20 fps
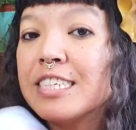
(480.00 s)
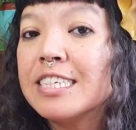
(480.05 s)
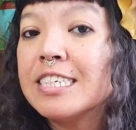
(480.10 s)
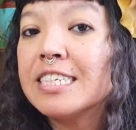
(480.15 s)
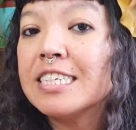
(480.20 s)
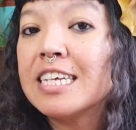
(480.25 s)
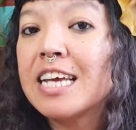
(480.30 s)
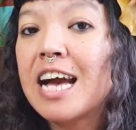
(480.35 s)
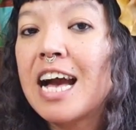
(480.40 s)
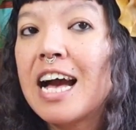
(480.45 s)

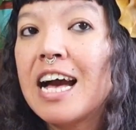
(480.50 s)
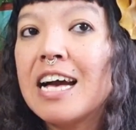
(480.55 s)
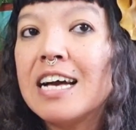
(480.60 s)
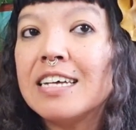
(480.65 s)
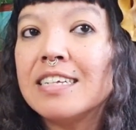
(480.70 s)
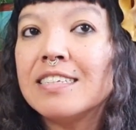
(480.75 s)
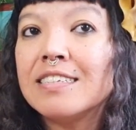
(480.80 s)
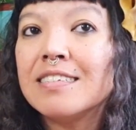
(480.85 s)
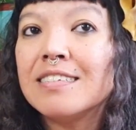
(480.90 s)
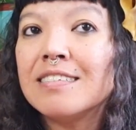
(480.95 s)
this
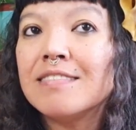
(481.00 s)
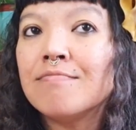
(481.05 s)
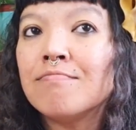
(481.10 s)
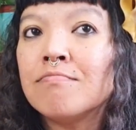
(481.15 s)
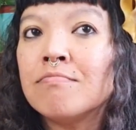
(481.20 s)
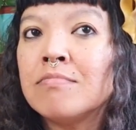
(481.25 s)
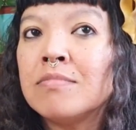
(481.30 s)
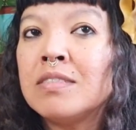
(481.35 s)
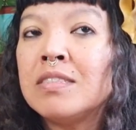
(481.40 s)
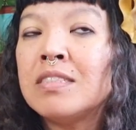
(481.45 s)
yarn
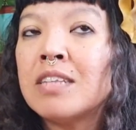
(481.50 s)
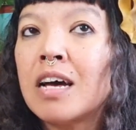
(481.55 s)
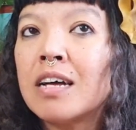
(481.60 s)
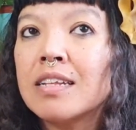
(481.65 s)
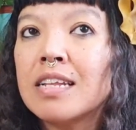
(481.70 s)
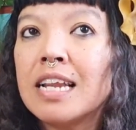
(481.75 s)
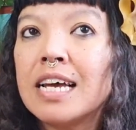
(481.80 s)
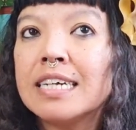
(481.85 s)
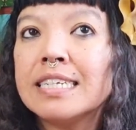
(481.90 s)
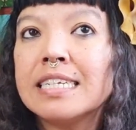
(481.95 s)

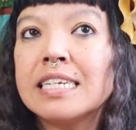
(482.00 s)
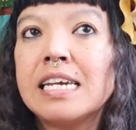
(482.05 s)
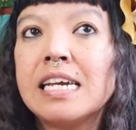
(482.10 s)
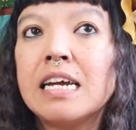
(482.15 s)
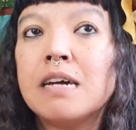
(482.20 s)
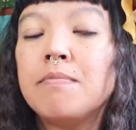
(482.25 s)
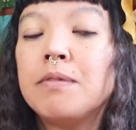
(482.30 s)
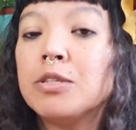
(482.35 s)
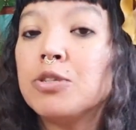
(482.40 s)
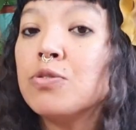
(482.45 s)
not last
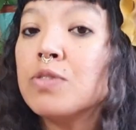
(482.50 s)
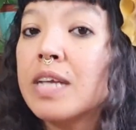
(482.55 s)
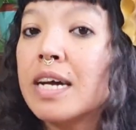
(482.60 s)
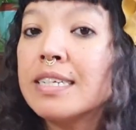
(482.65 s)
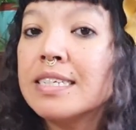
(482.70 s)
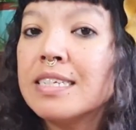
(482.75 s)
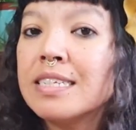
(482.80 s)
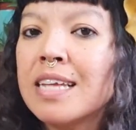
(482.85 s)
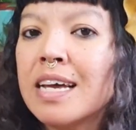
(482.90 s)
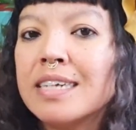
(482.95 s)
year but
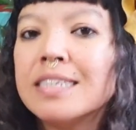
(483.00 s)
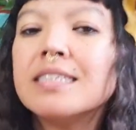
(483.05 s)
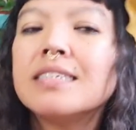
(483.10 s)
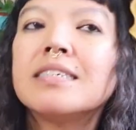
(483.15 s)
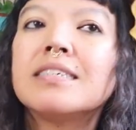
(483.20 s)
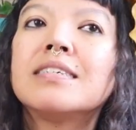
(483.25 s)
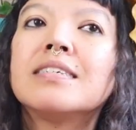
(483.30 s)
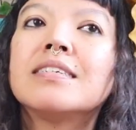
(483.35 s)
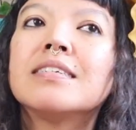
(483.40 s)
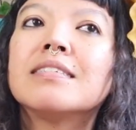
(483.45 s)

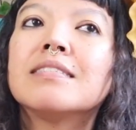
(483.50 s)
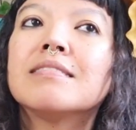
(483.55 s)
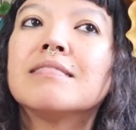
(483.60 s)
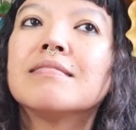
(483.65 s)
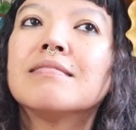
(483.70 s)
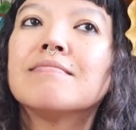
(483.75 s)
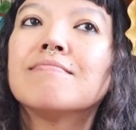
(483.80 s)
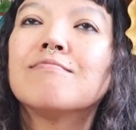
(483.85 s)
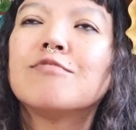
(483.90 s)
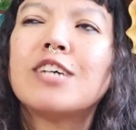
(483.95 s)
2019.
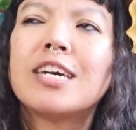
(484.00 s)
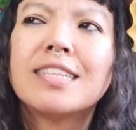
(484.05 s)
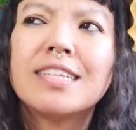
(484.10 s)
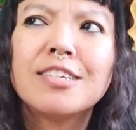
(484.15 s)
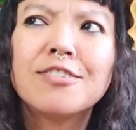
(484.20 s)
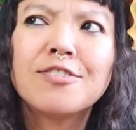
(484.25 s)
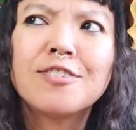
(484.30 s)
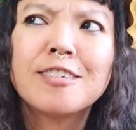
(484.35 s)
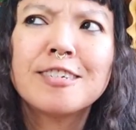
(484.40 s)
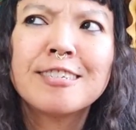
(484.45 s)
I
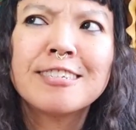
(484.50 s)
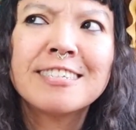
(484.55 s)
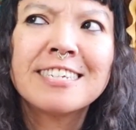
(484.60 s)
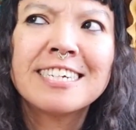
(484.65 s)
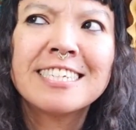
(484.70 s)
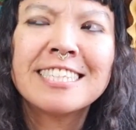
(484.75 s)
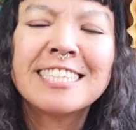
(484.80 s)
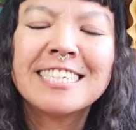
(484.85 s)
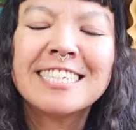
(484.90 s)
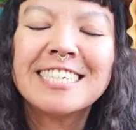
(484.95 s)
think
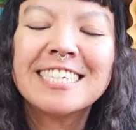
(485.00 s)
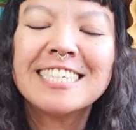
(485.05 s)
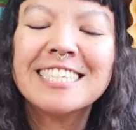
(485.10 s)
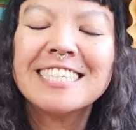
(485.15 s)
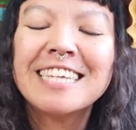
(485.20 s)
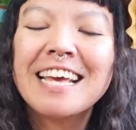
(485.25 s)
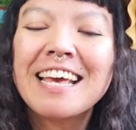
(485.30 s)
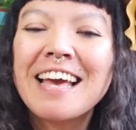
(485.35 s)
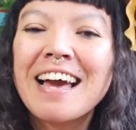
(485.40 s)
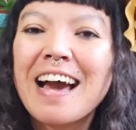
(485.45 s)
2019
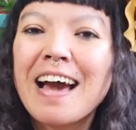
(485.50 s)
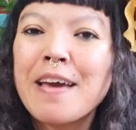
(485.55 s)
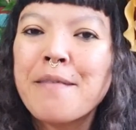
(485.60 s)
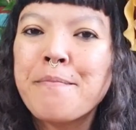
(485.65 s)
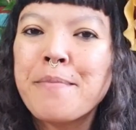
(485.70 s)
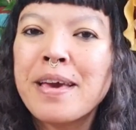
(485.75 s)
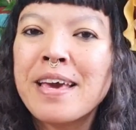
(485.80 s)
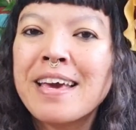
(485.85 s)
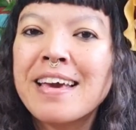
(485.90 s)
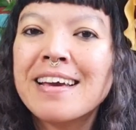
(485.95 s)
I
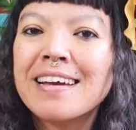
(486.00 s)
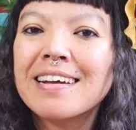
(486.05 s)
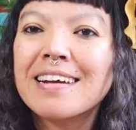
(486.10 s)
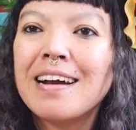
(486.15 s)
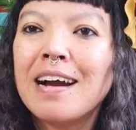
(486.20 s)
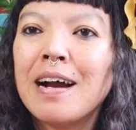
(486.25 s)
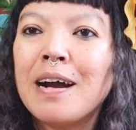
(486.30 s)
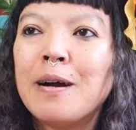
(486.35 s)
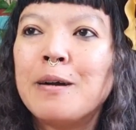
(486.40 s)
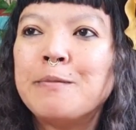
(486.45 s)
made
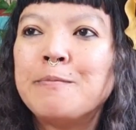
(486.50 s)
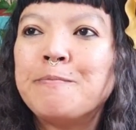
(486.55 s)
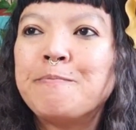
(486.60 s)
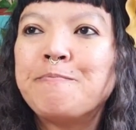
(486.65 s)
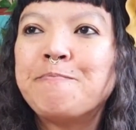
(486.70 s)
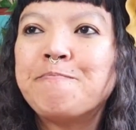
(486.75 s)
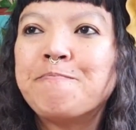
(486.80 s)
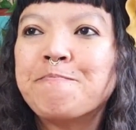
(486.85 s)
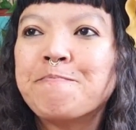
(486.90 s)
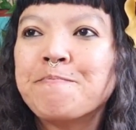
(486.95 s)

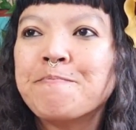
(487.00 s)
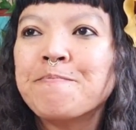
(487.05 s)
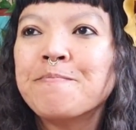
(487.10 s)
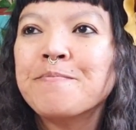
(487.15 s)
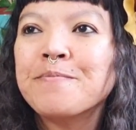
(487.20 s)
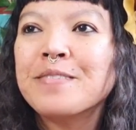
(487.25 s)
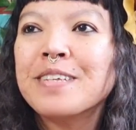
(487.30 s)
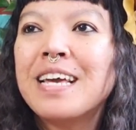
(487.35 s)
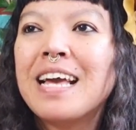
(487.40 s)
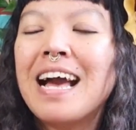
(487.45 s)

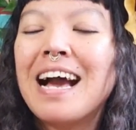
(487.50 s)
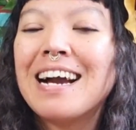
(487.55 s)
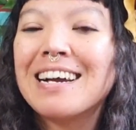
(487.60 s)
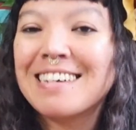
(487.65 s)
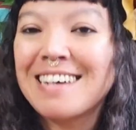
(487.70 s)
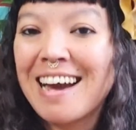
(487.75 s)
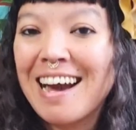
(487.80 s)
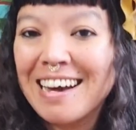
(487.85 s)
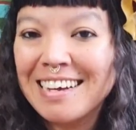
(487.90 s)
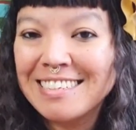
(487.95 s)
a
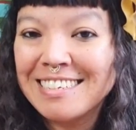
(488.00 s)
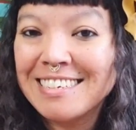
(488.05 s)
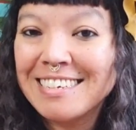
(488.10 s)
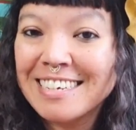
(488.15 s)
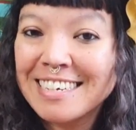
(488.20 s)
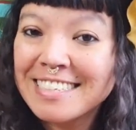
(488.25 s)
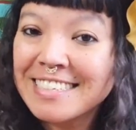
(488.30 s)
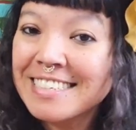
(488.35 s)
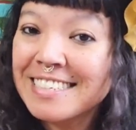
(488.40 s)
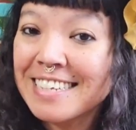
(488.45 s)

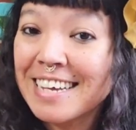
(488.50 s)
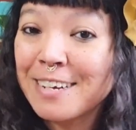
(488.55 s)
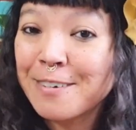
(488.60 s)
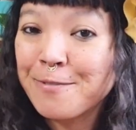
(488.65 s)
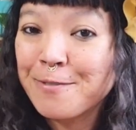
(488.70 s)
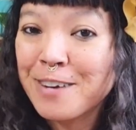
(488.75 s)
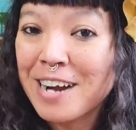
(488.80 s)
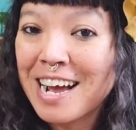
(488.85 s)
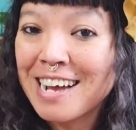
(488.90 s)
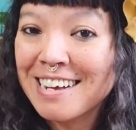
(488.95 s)
cardigan,
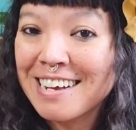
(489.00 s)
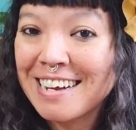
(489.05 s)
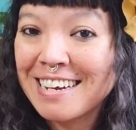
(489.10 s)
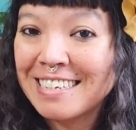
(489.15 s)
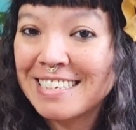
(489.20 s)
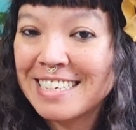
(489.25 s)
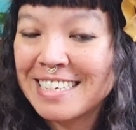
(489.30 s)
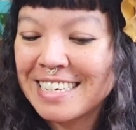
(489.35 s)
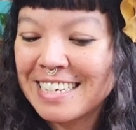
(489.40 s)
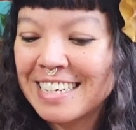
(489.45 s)
Sakura
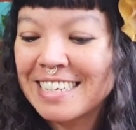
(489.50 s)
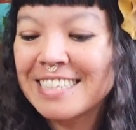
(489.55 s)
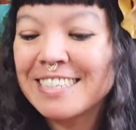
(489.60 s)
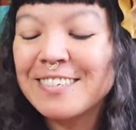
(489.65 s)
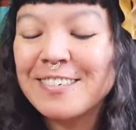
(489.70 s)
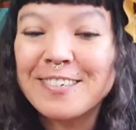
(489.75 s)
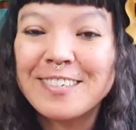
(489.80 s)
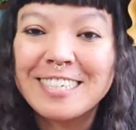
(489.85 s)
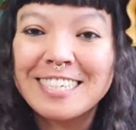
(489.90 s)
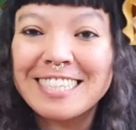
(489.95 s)
cardigan,
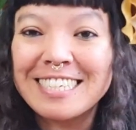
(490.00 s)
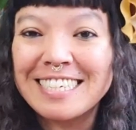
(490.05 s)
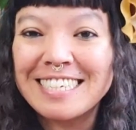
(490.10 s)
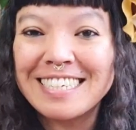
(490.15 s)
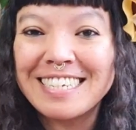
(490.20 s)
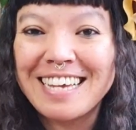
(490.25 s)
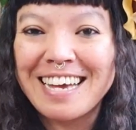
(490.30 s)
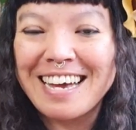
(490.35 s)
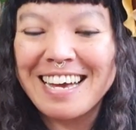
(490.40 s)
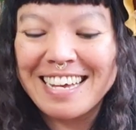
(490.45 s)
using this
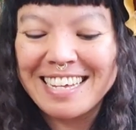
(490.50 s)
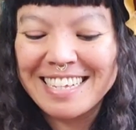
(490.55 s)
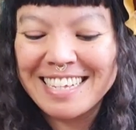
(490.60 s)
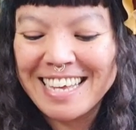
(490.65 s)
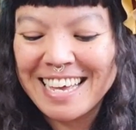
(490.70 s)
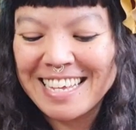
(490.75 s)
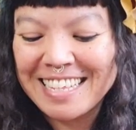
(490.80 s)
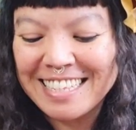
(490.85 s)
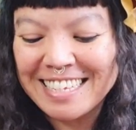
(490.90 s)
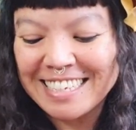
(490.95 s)
yarn,
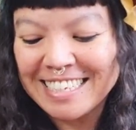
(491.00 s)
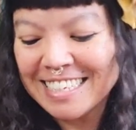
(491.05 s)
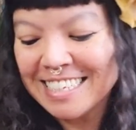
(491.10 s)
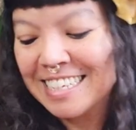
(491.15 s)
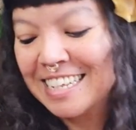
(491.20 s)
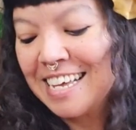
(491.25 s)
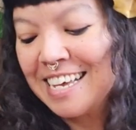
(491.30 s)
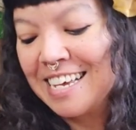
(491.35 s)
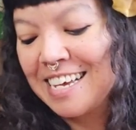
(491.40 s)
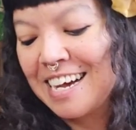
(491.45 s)
and this is
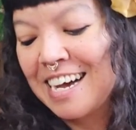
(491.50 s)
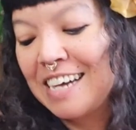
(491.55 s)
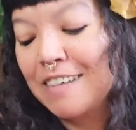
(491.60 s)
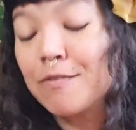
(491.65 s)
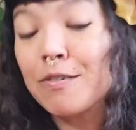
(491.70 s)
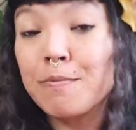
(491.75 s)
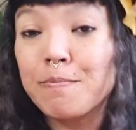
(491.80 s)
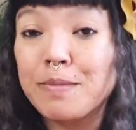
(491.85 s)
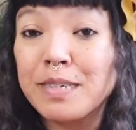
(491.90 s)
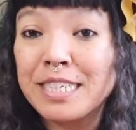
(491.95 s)
like
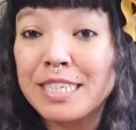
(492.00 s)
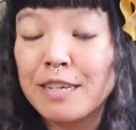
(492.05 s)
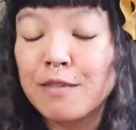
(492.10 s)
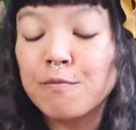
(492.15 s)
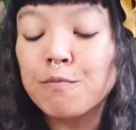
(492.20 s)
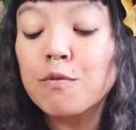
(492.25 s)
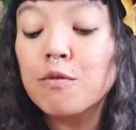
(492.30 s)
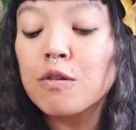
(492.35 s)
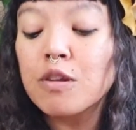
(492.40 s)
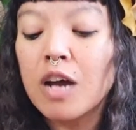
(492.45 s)
100%
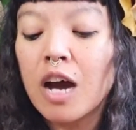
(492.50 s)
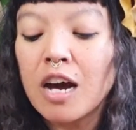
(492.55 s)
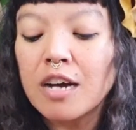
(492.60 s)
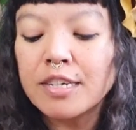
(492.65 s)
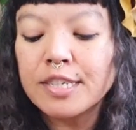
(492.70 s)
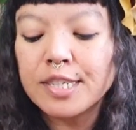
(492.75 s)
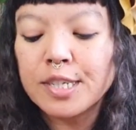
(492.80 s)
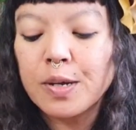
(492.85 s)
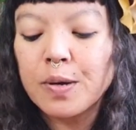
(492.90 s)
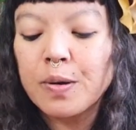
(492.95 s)
wool
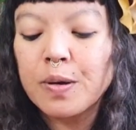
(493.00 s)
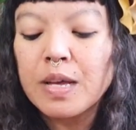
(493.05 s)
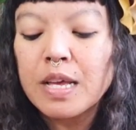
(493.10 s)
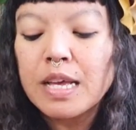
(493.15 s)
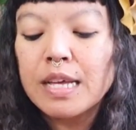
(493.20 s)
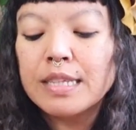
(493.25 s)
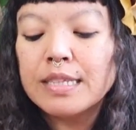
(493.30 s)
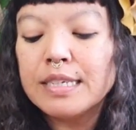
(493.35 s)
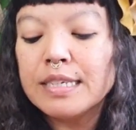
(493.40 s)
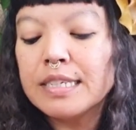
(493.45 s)
also.
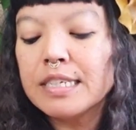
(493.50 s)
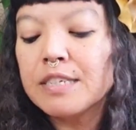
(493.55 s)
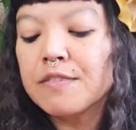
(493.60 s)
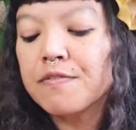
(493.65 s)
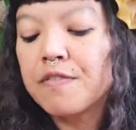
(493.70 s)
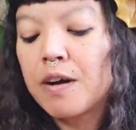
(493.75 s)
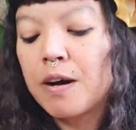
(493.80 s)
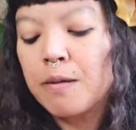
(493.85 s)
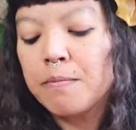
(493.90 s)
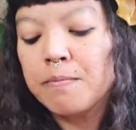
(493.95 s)
This is
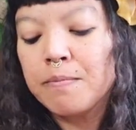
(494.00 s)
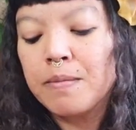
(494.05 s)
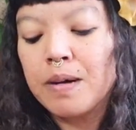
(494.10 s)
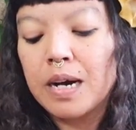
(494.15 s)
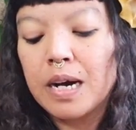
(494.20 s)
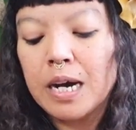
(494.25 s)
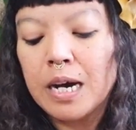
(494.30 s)
from